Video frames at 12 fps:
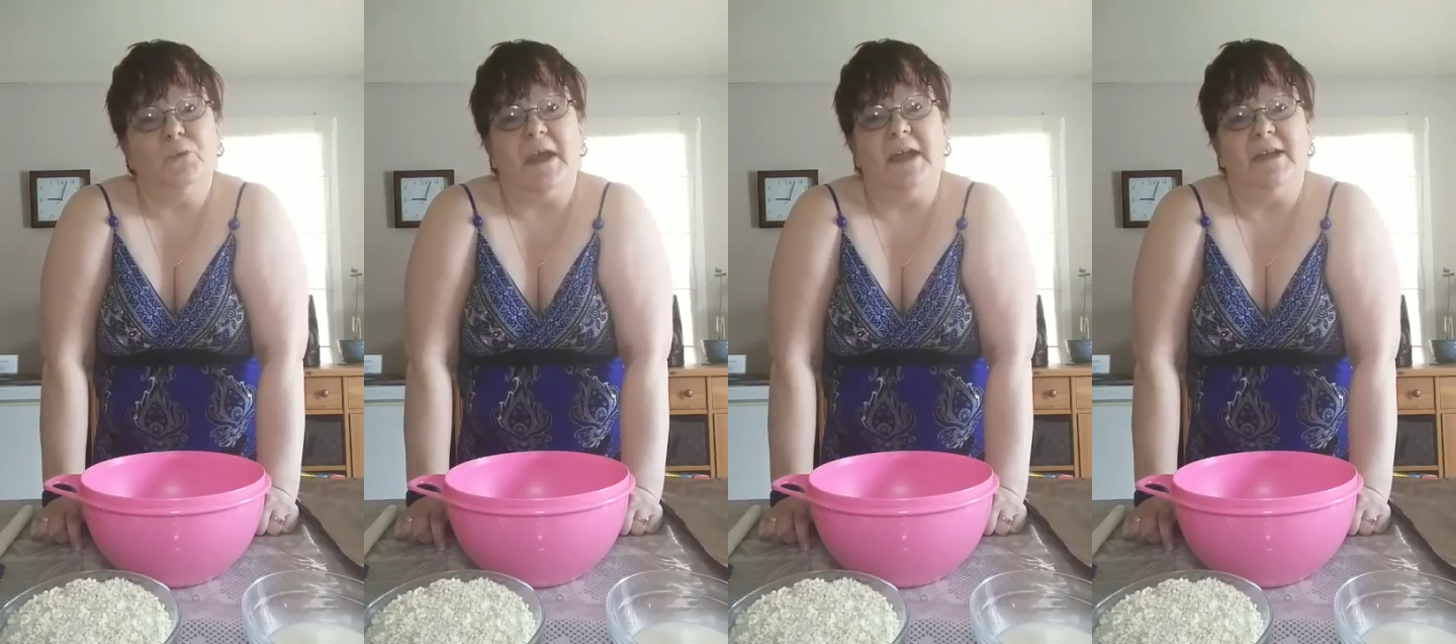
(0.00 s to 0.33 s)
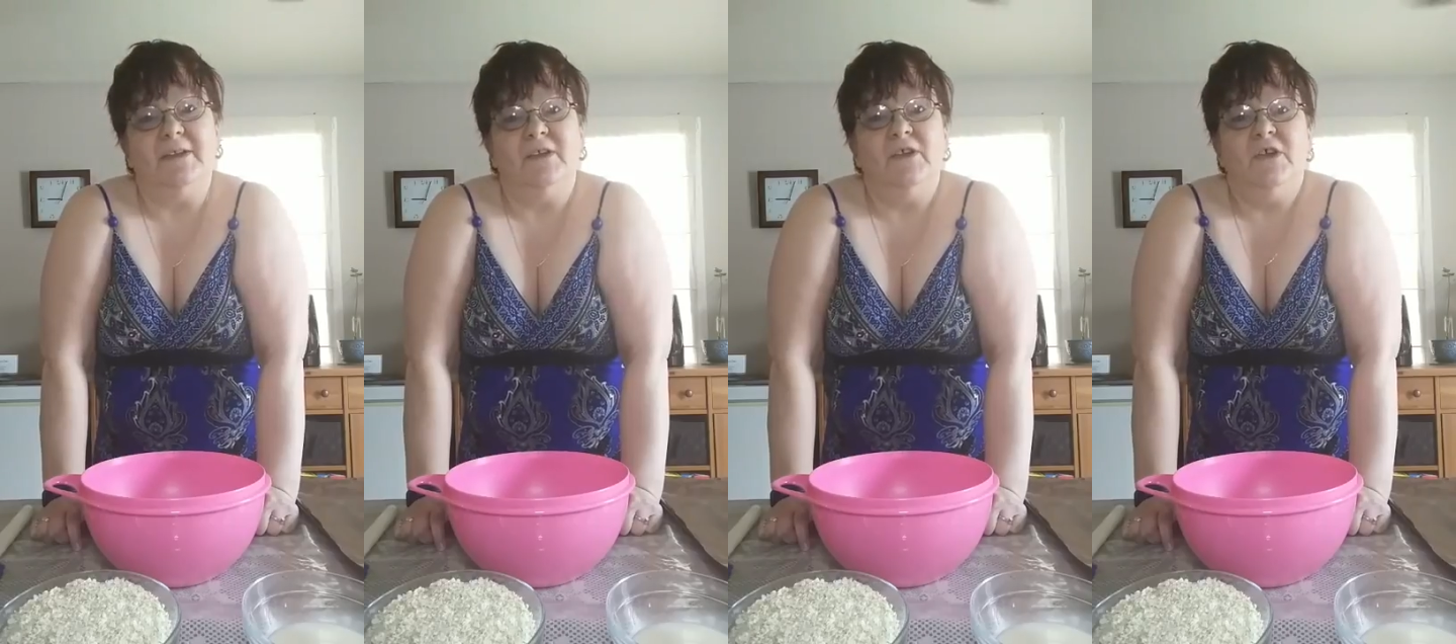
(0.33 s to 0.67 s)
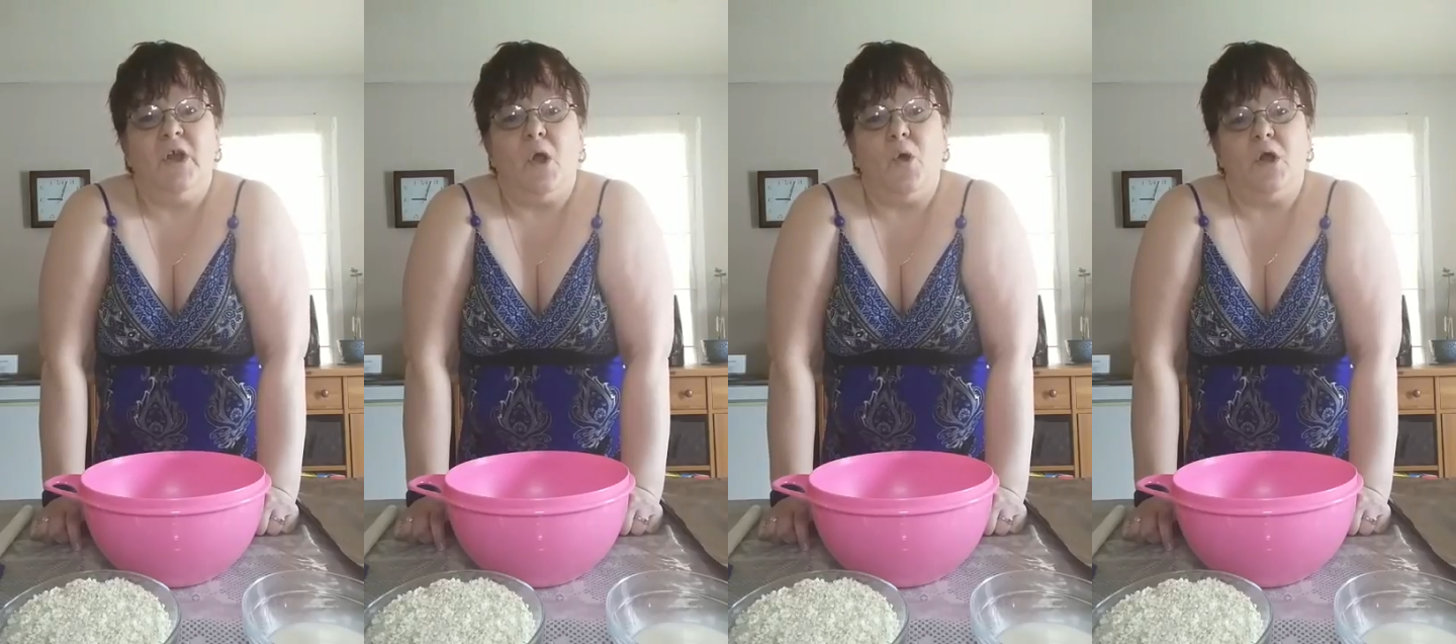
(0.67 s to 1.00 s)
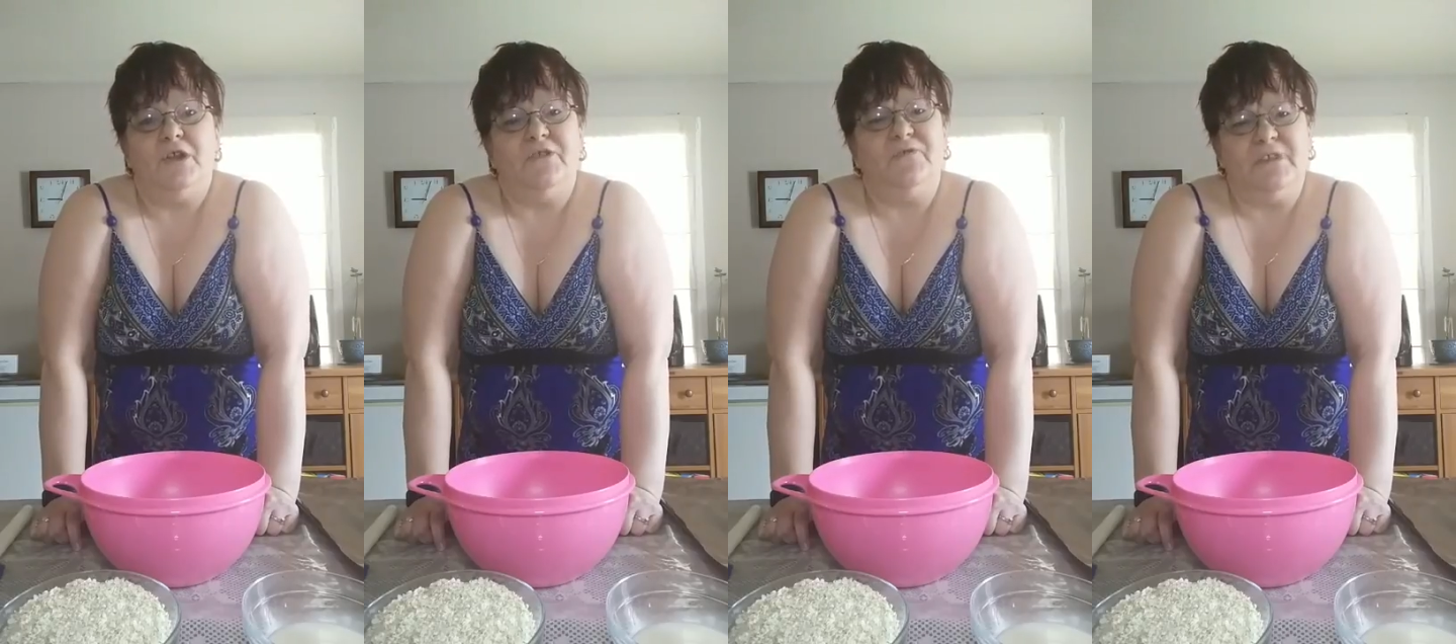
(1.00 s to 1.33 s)
weight or
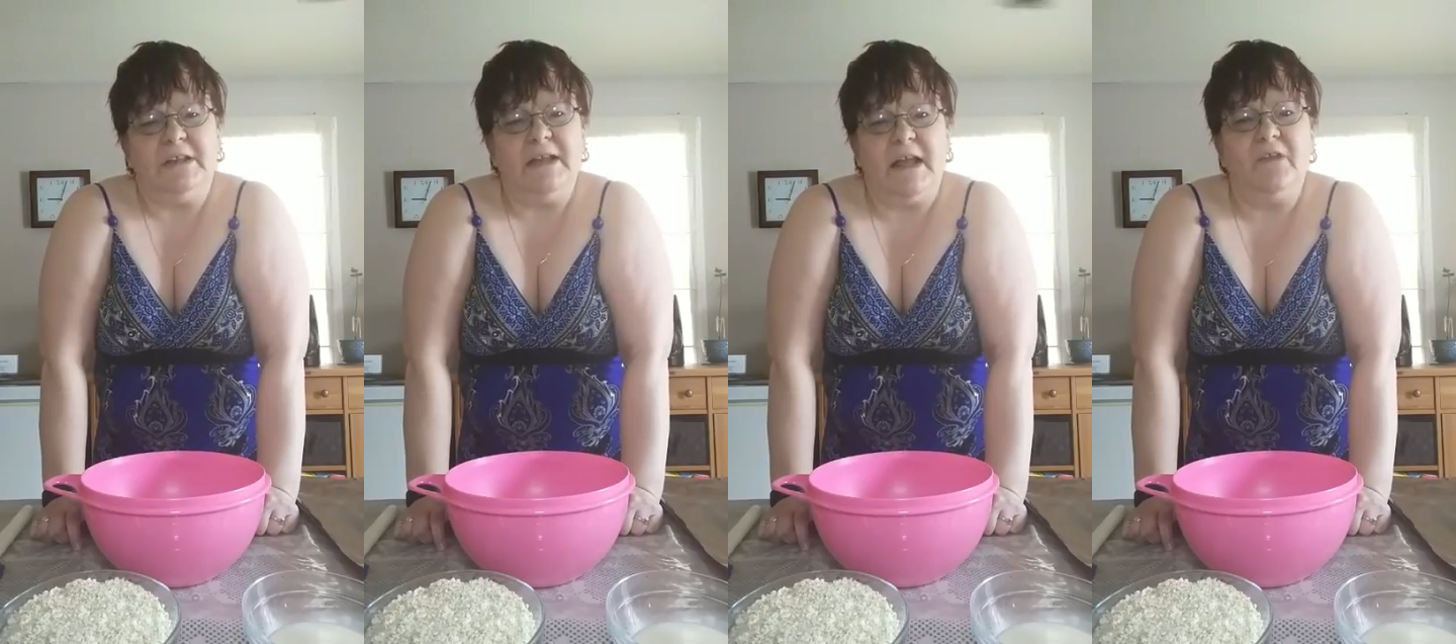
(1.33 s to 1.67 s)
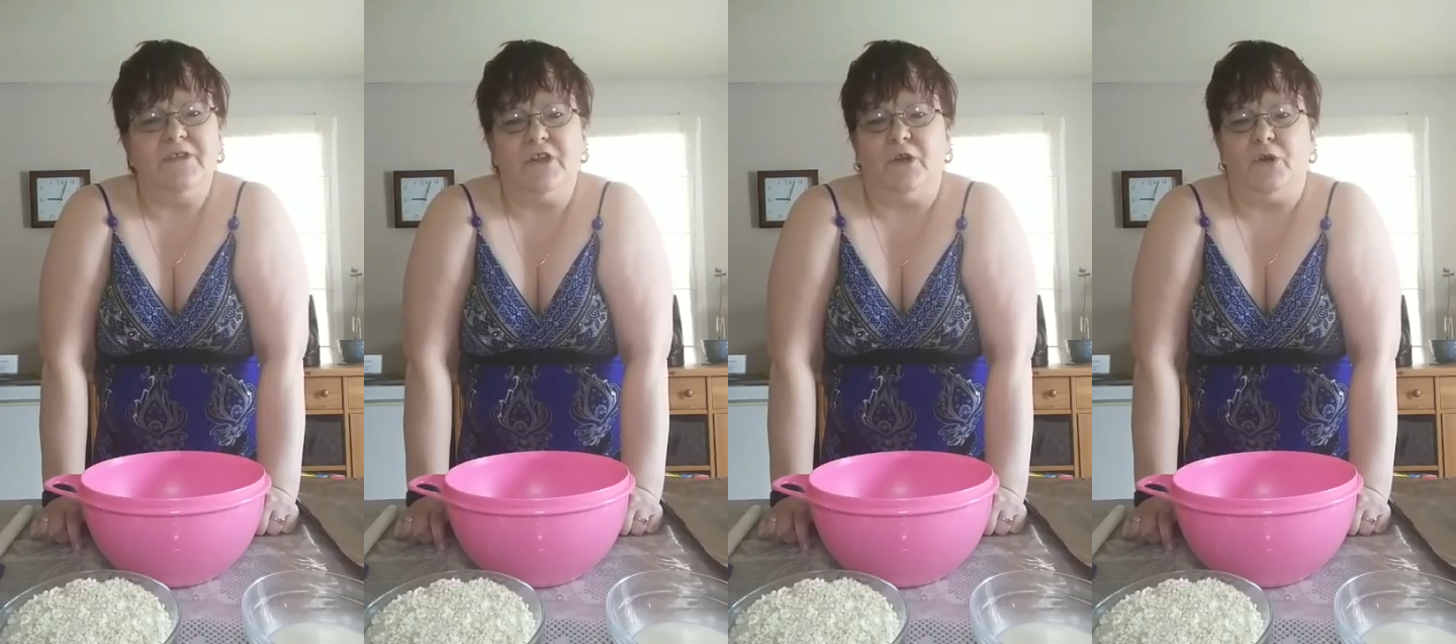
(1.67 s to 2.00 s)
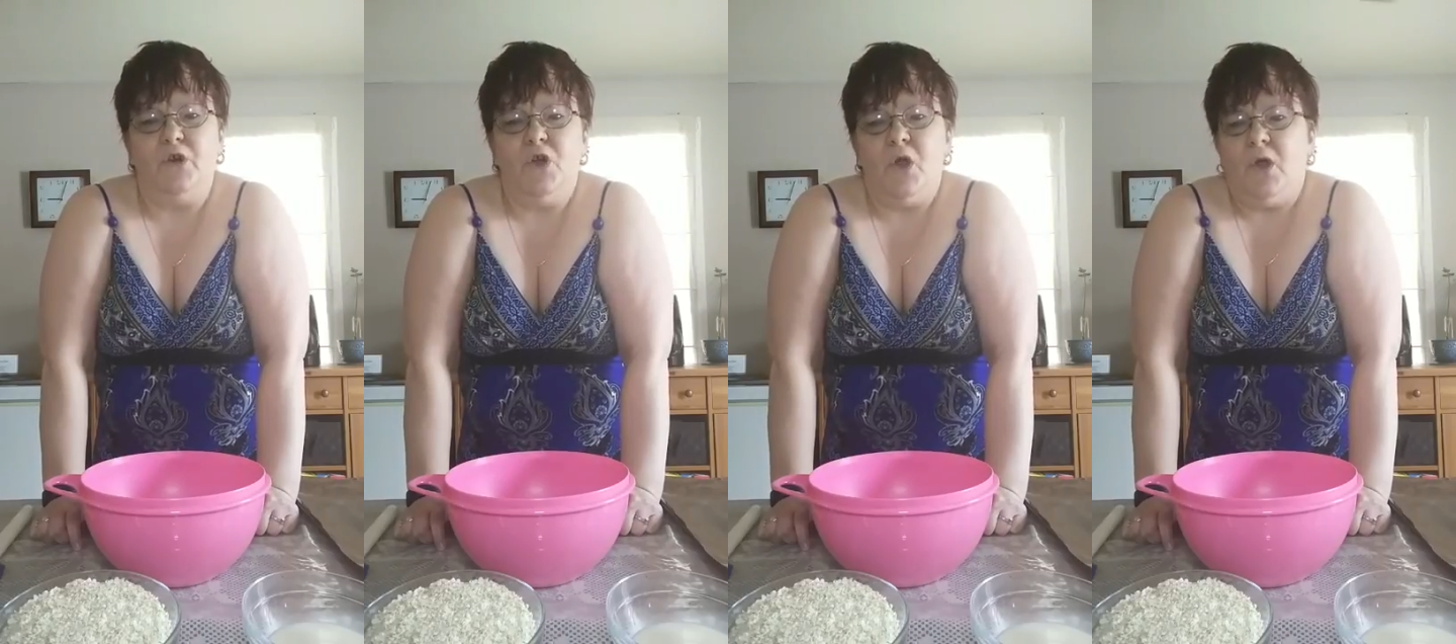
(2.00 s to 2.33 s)
to feel healthier,